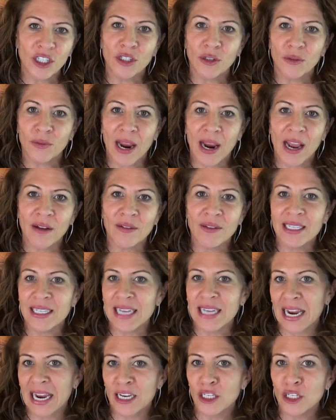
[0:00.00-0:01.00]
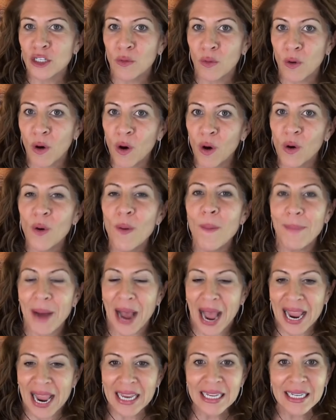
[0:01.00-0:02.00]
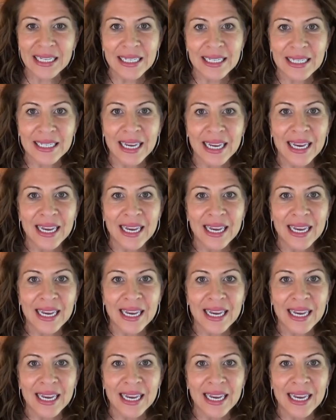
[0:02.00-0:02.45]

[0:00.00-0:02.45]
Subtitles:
around status quo bias.